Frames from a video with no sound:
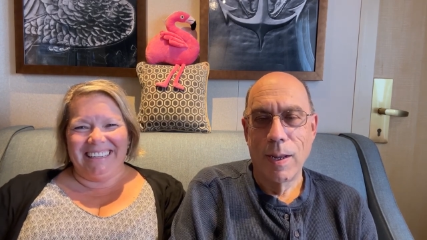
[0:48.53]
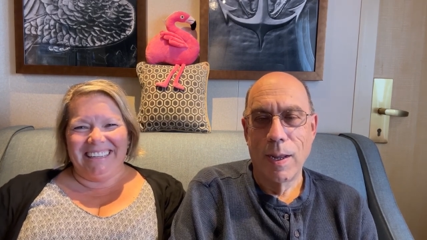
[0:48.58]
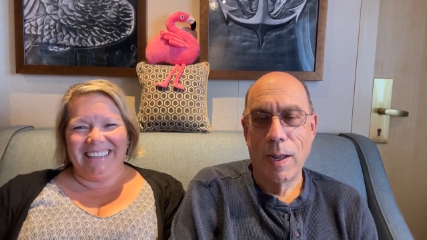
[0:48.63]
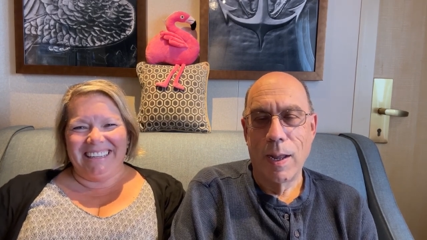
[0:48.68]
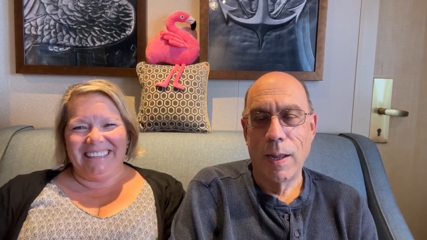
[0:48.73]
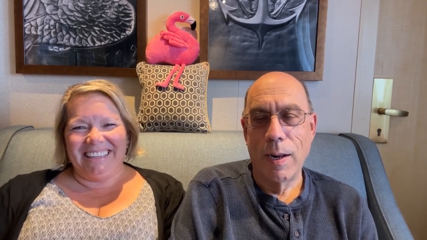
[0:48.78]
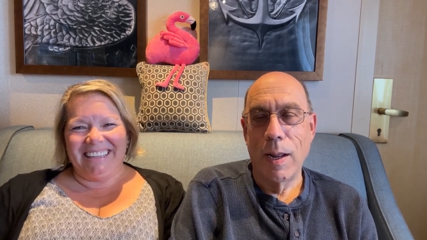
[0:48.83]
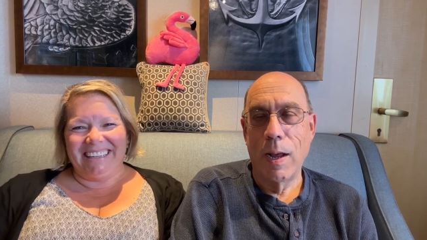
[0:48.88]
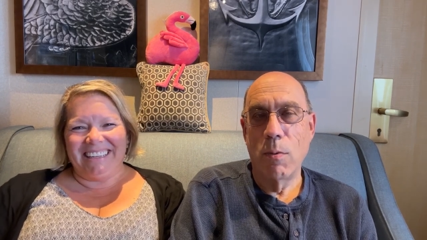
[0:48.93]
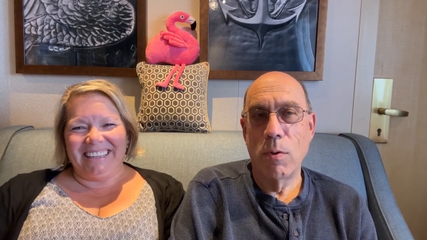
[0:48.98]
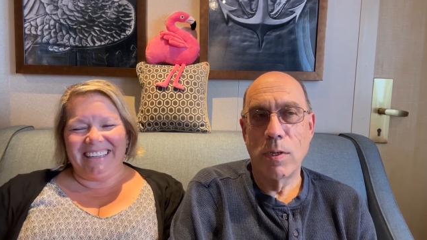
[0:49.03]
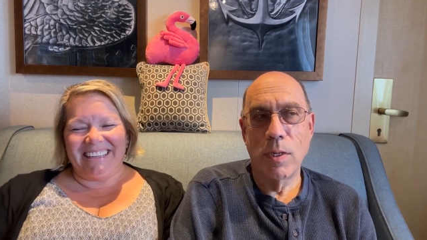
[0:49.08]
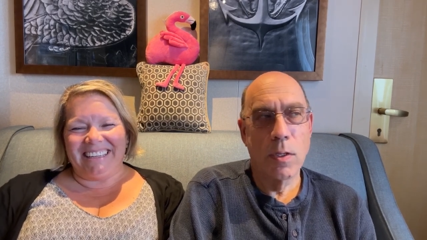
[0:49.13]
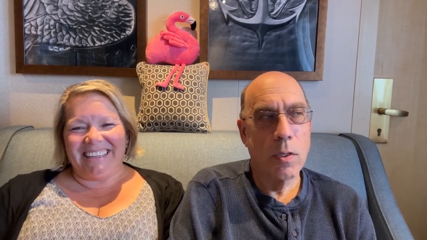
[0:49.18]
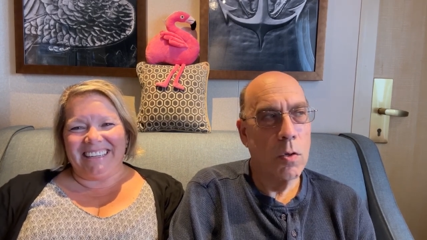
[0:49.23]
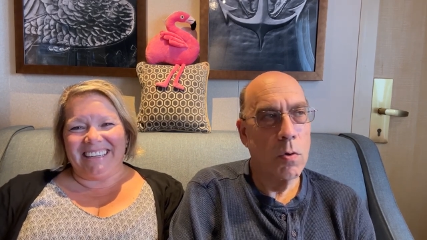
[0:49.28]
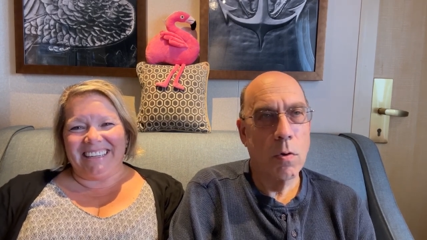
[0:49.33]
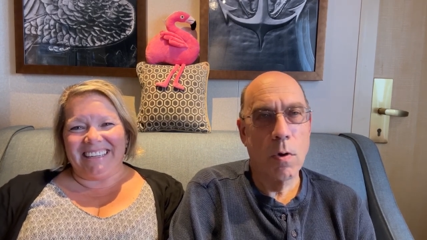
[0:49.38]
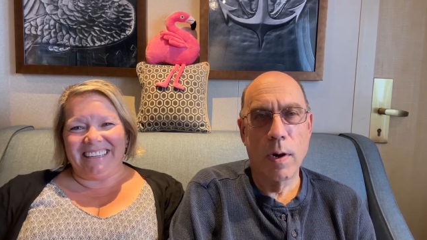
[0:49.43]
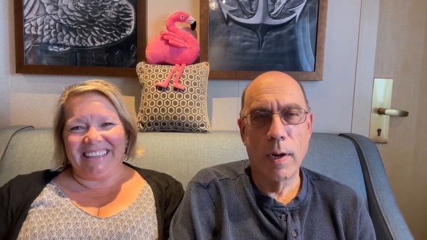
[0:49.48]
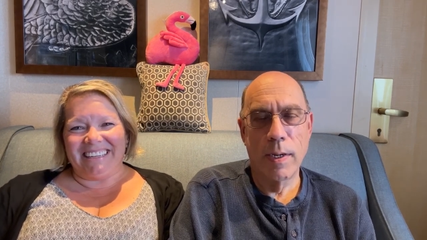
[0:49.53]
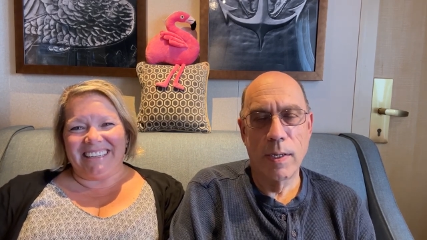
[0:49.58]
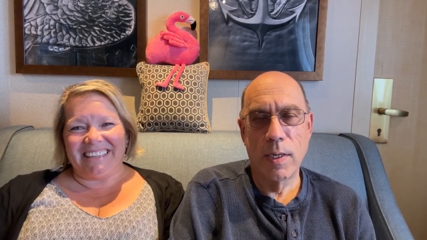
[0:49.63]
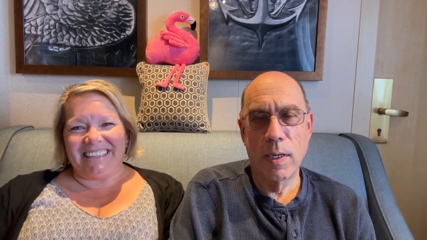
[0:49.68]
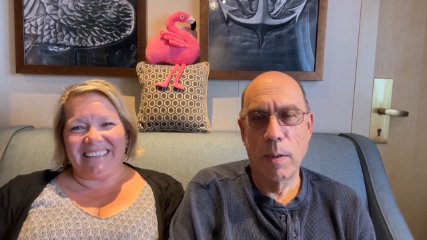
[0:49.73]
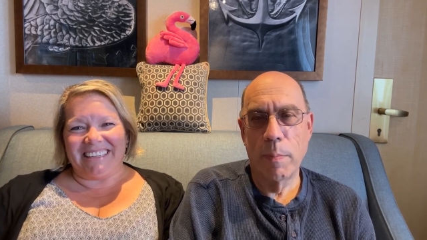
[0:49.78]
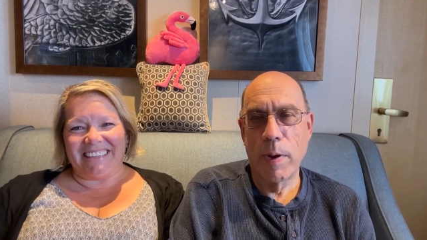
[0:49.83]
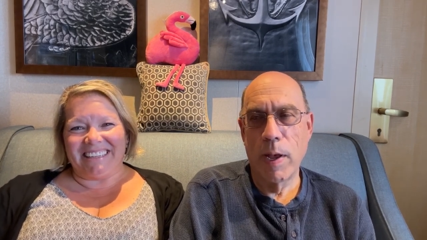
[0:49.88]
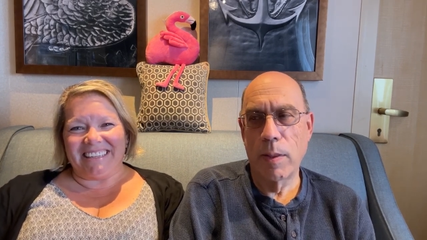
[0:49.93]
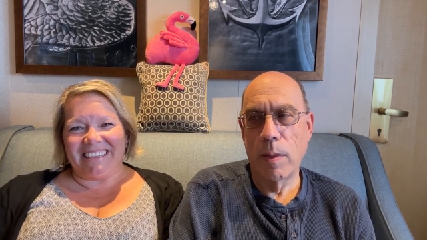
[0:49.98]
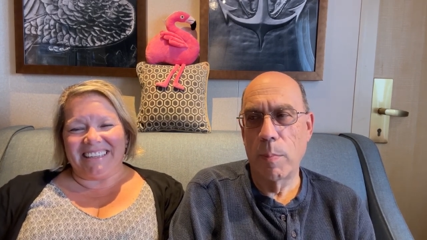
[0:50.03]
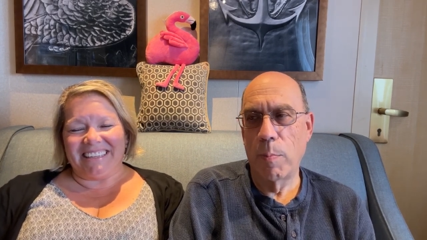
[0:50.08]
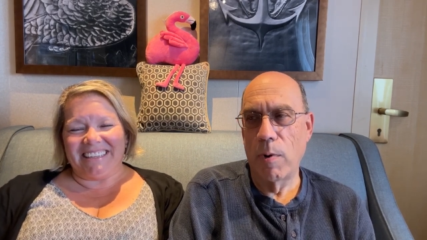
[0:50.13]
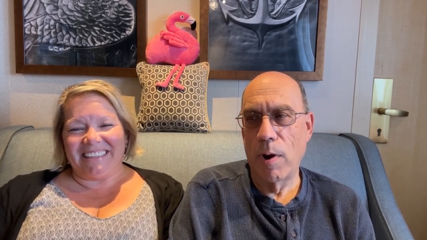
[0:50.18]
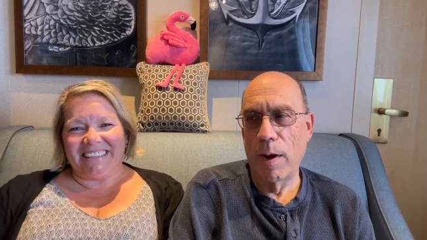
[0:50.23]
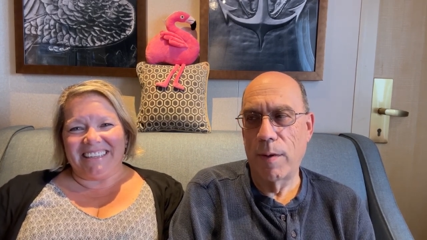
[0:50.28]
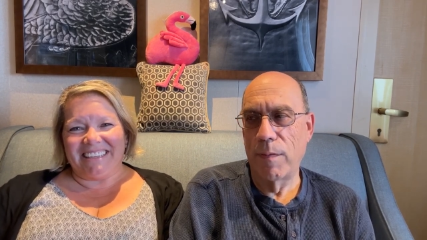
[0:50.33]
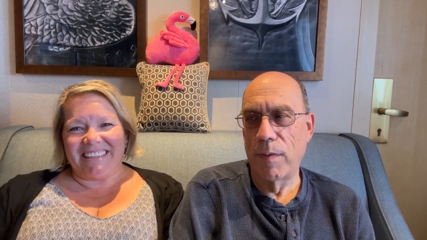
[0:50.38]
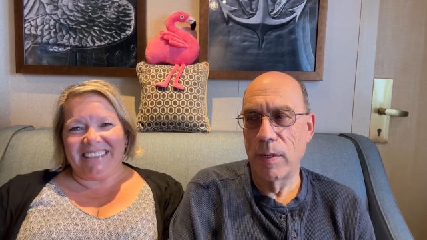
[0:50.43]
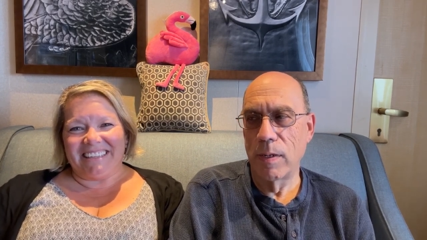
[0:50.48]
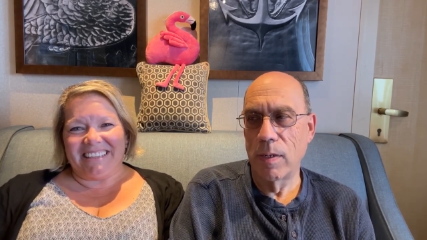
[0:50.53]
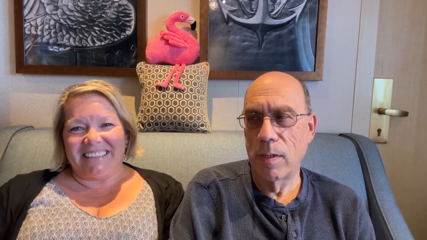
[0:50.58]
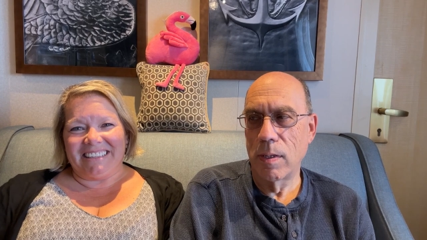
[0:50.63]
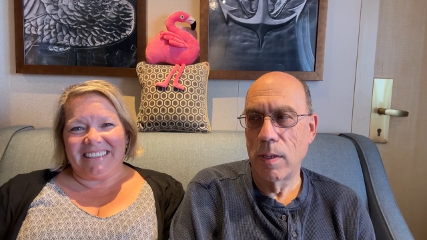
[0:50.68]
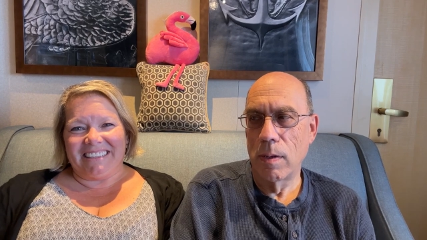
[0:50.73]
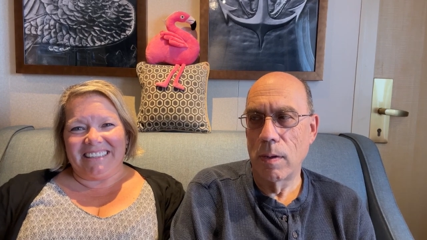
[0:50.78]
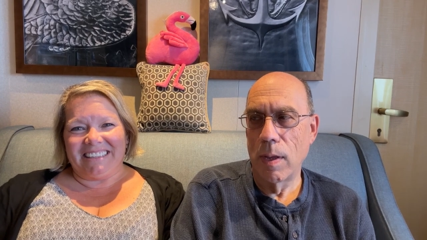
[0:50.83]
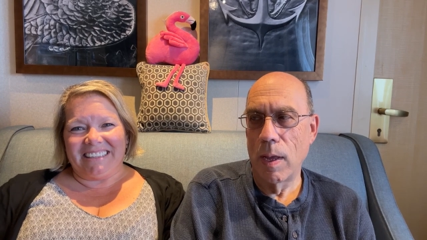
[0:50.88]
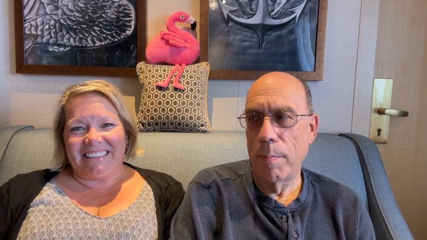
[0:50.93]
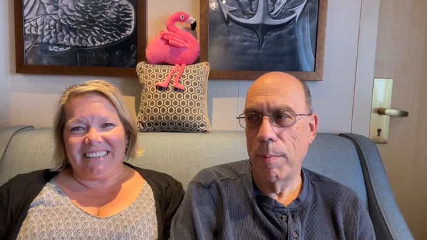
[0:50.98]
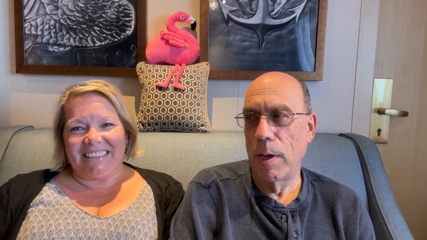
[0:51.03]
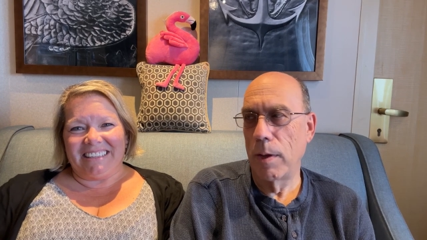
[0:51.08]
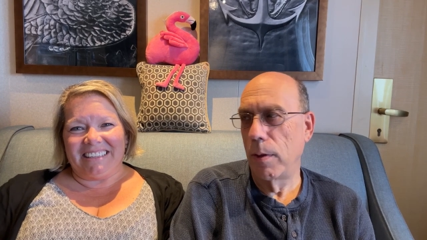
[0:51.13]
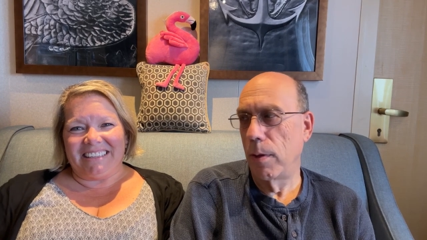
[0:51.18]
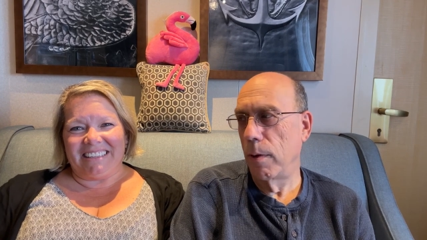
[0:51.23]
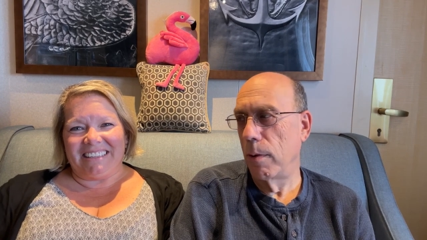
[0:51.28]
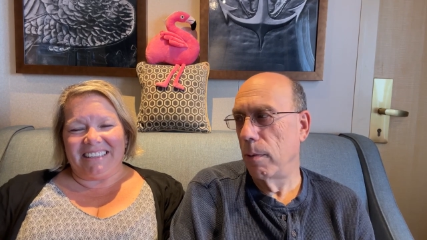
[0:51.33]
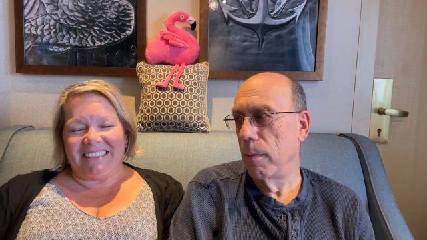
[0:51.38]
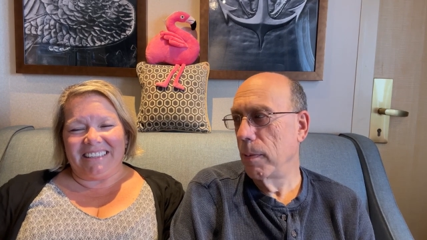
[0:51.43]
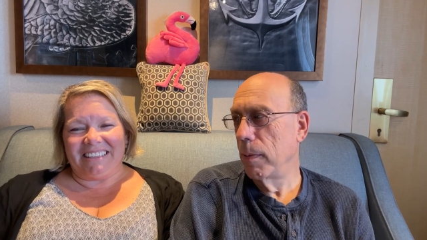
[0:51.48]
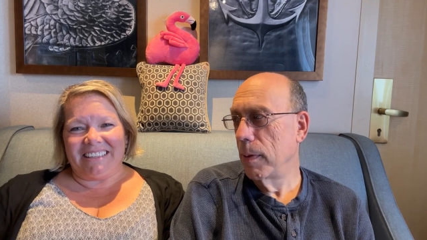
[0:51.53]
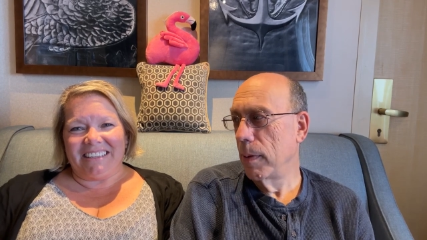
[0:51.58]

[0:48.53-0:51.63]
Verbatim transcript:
Speaker 1: And I wasn't too crazy about the breakfast. How about you?